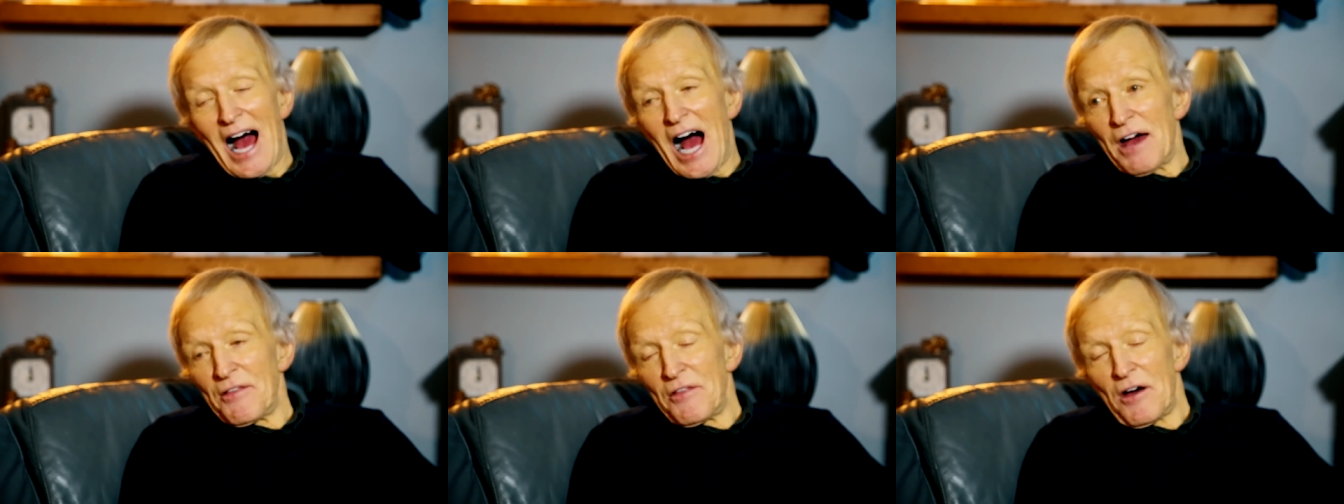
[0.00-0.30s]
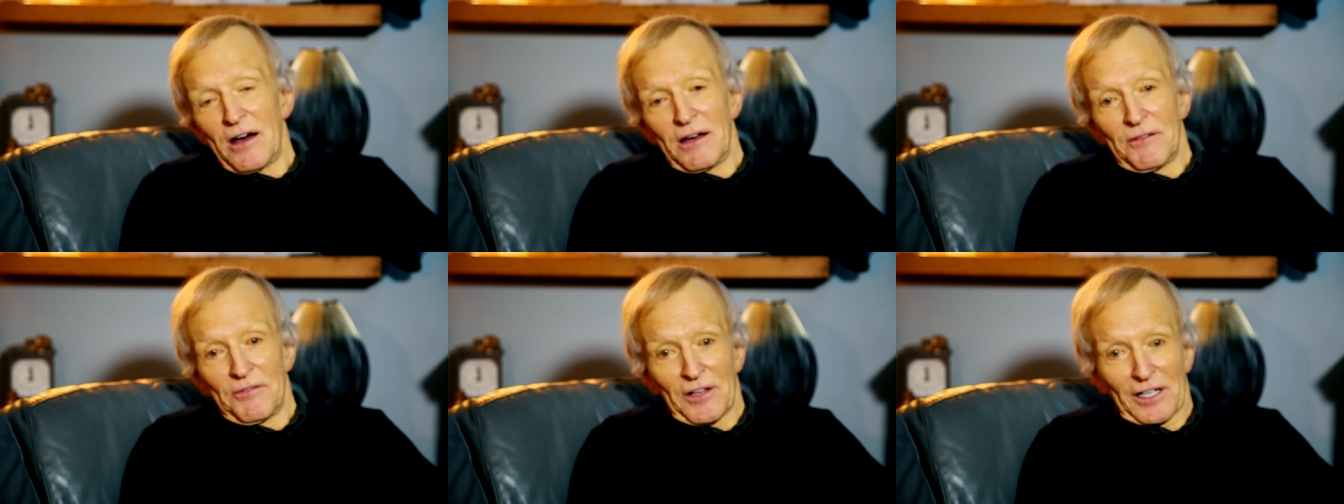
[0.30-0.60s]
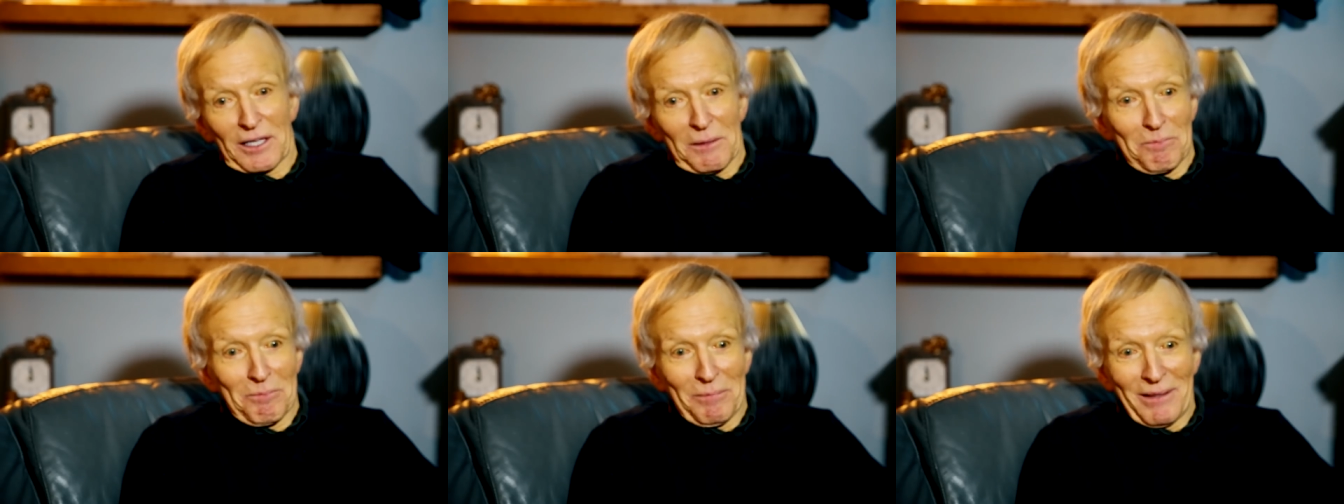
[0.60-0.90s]
either
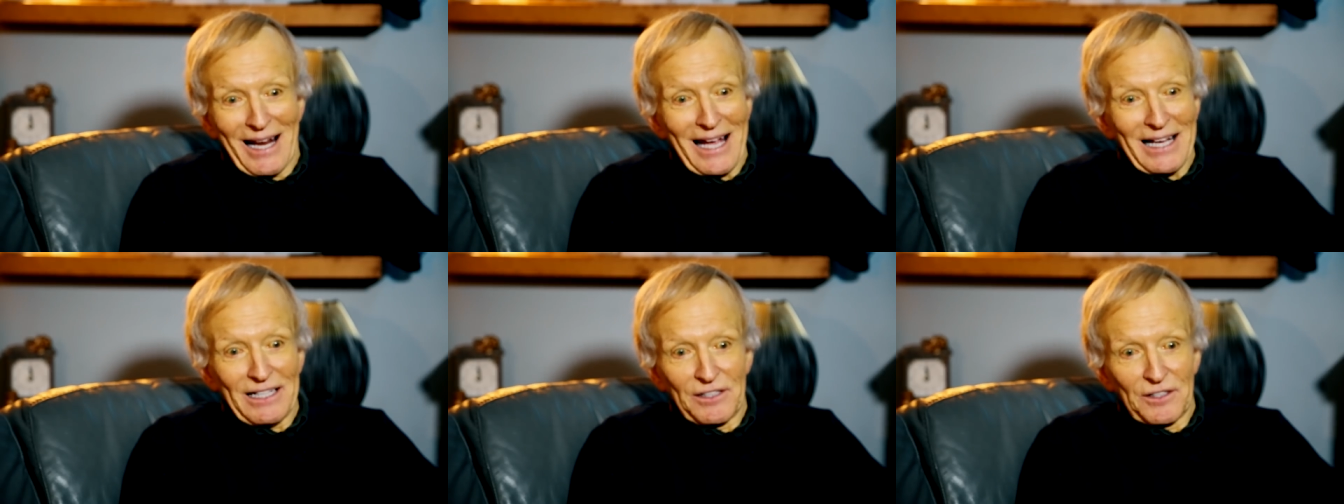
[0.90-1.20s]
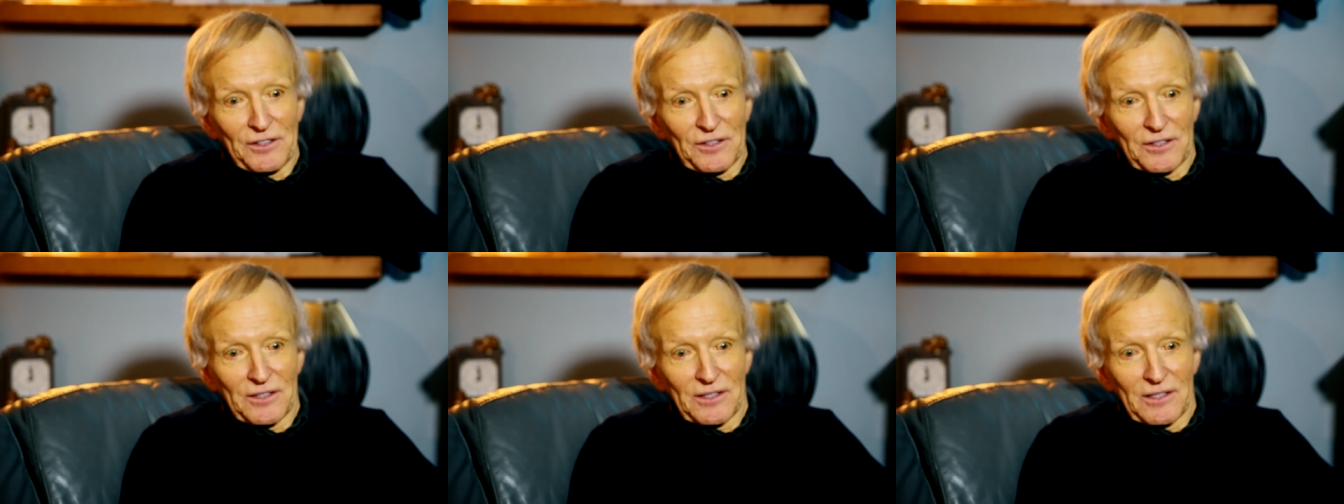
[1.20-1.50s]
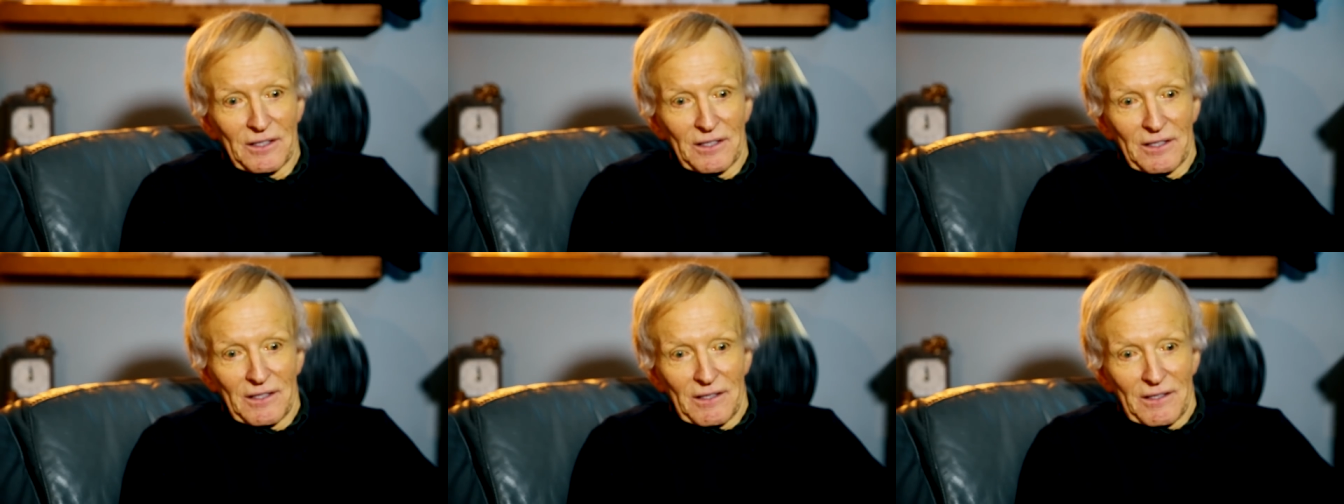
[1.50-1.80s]
the complainant
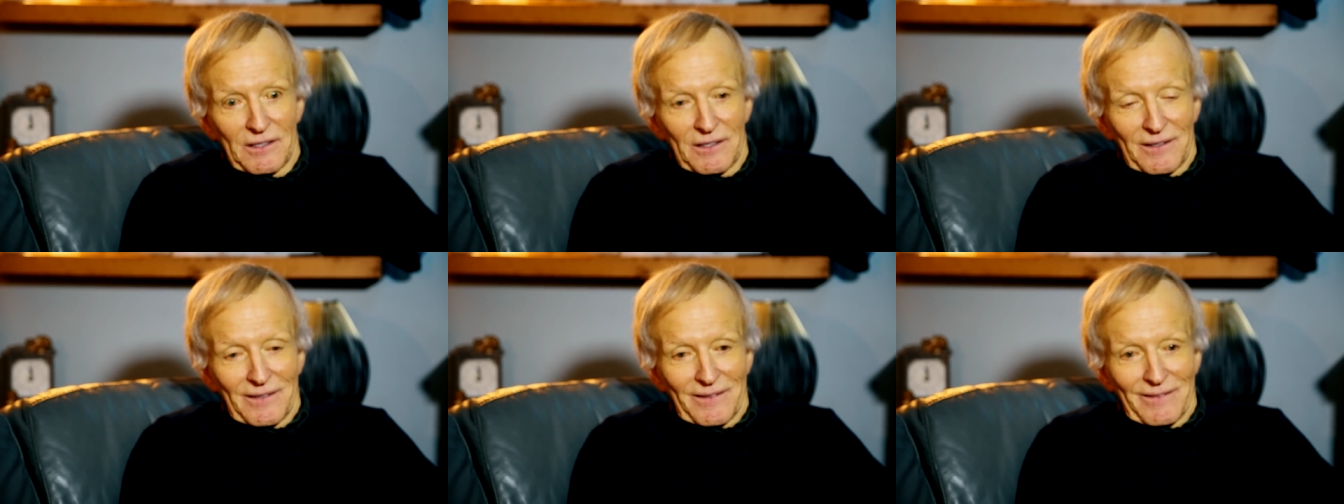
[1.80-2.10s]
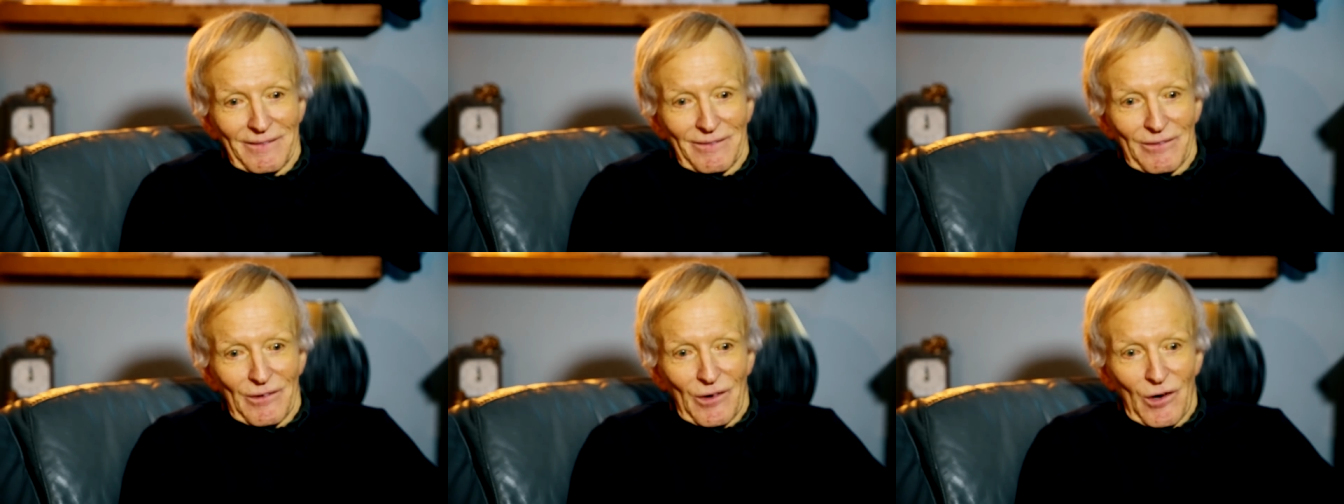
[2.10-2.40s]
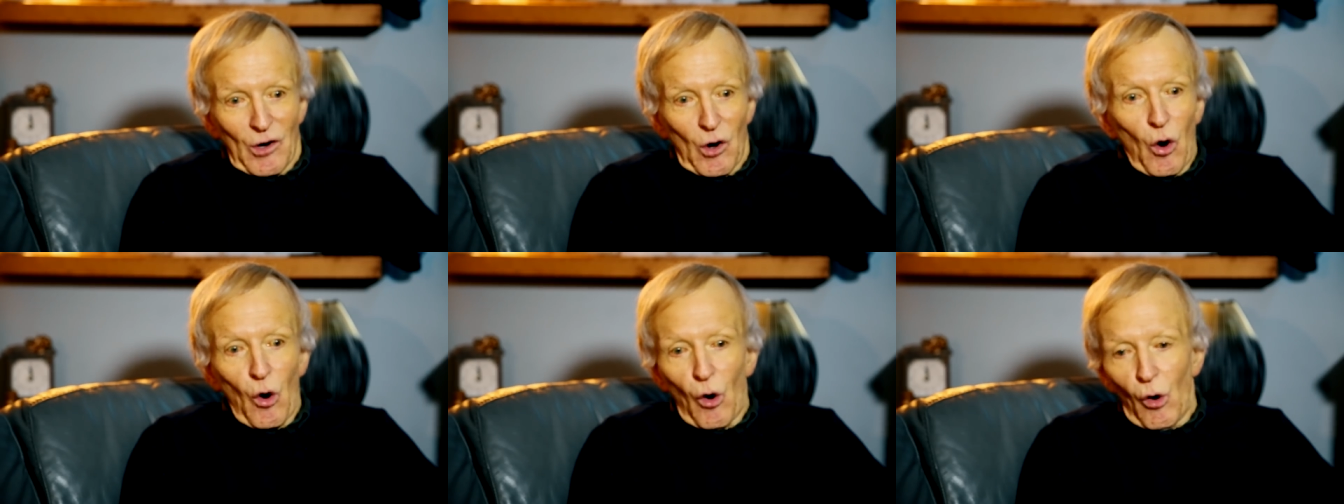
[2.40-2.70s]

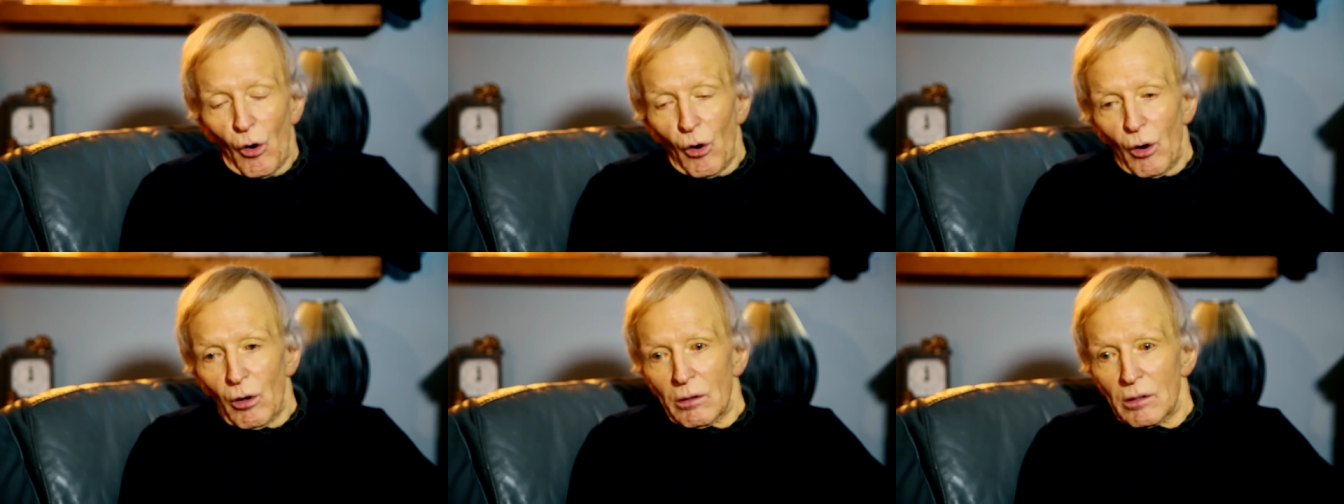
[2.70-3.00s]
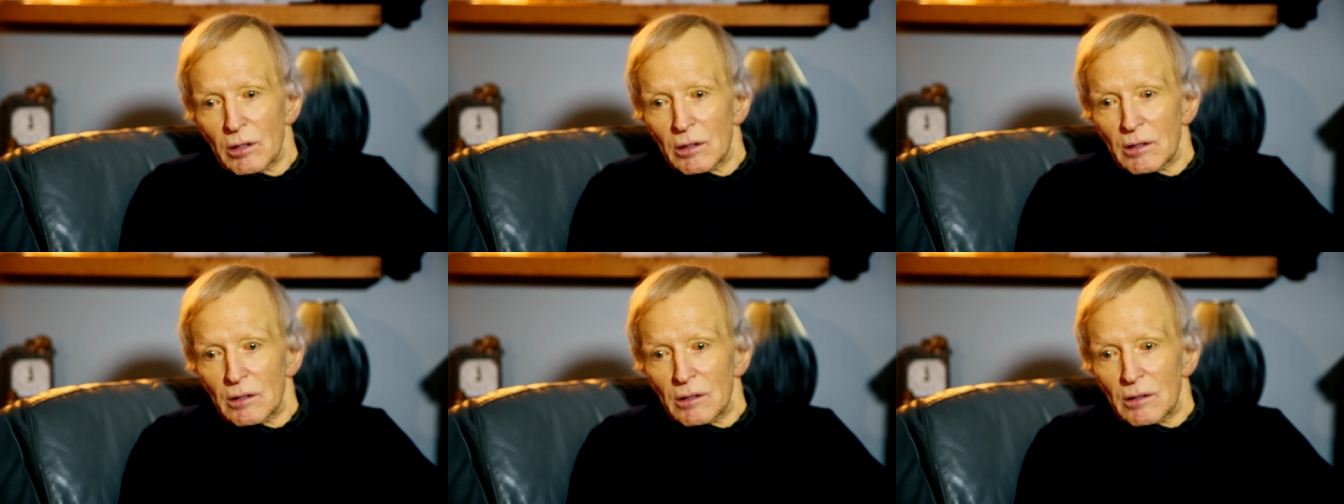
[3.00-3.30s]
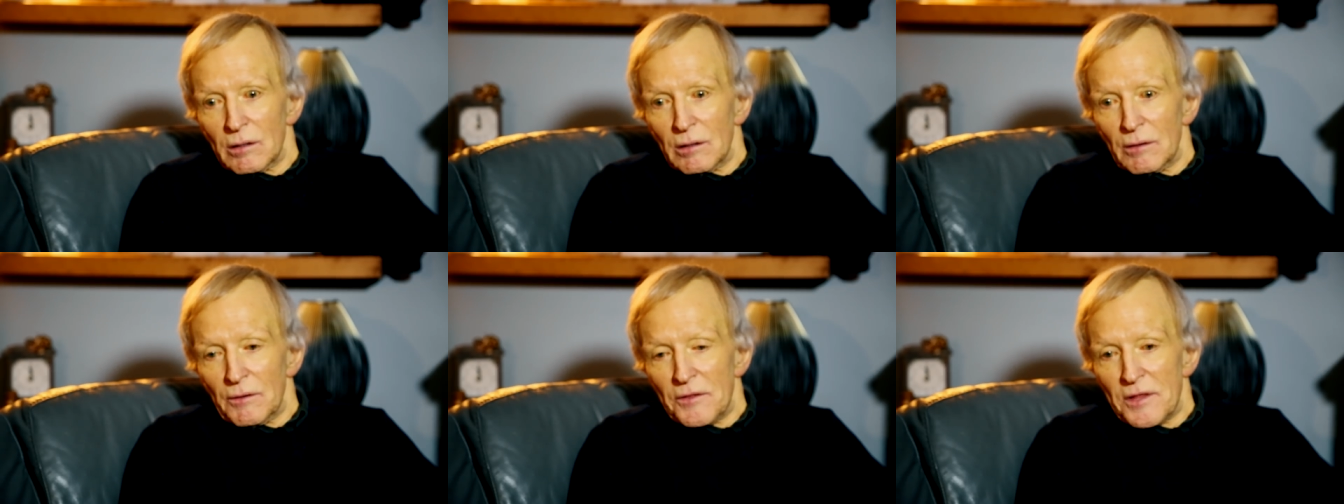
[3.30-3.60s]
or
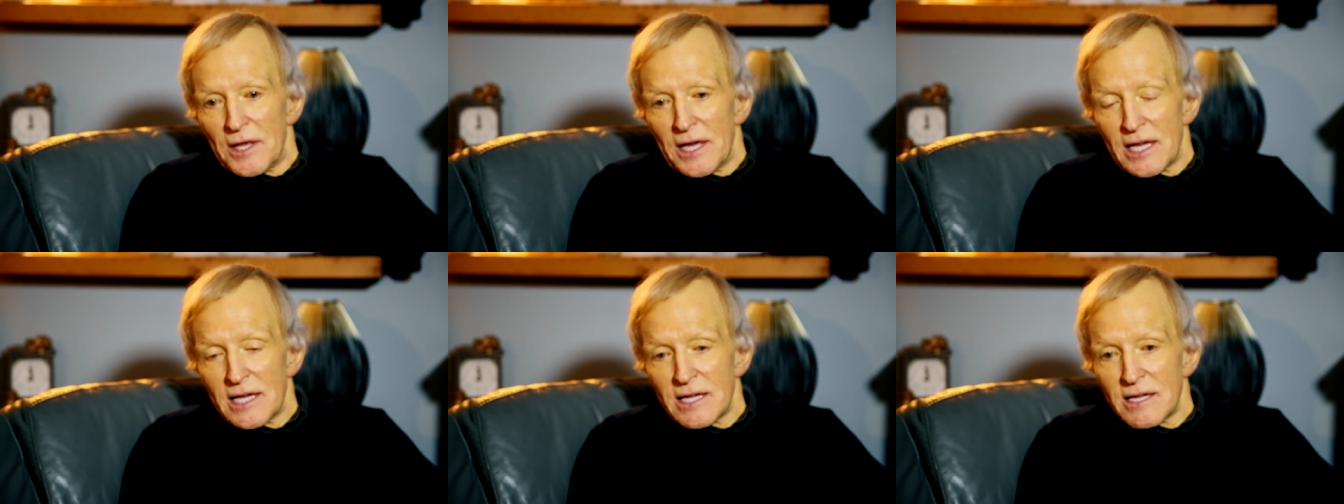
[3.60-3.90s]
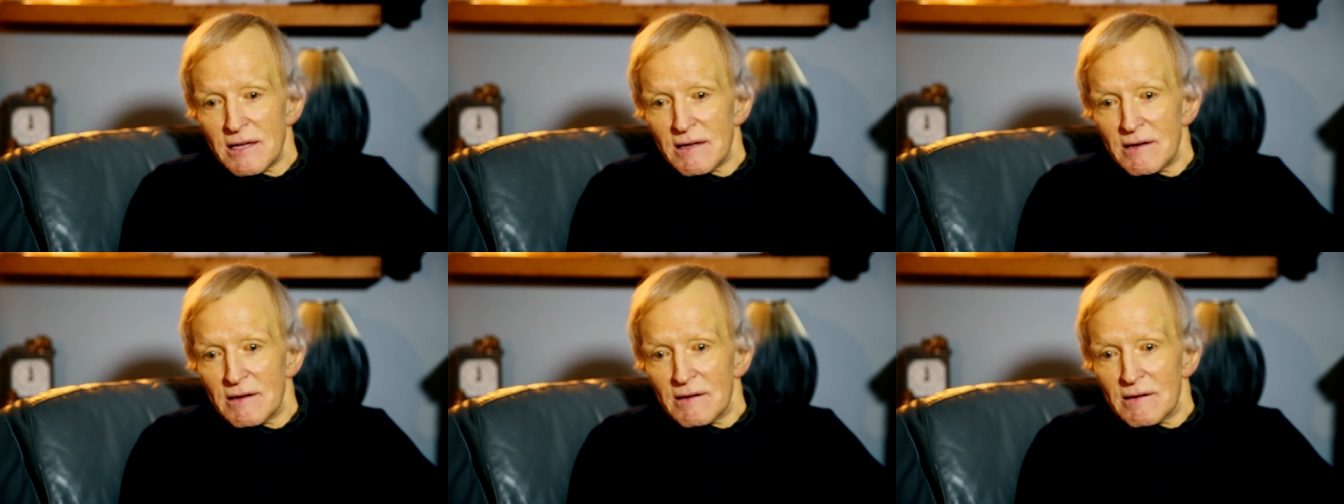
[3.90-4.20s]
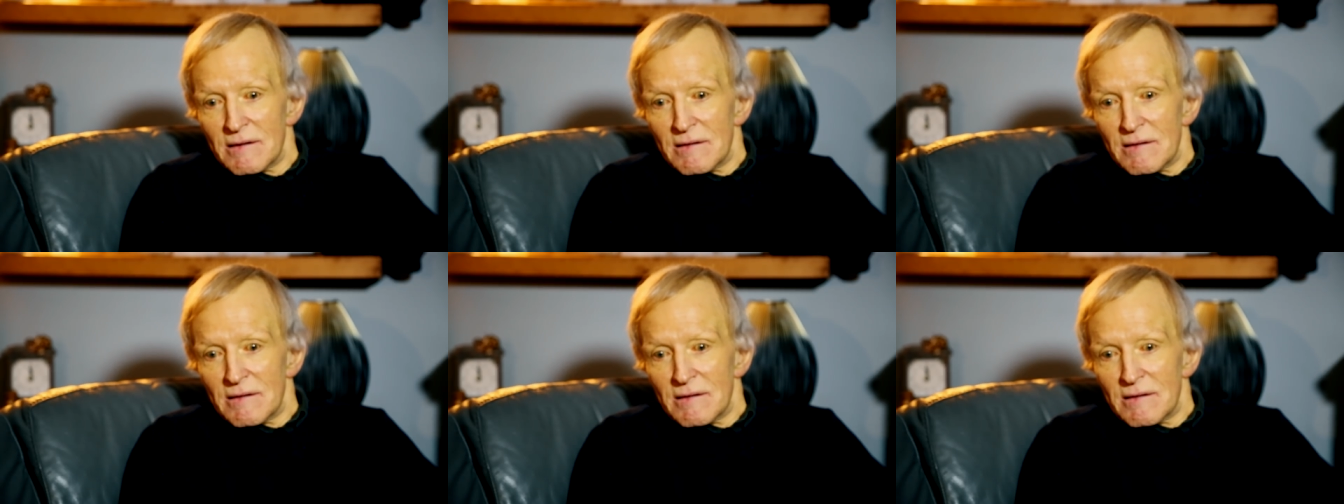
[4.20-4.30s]
the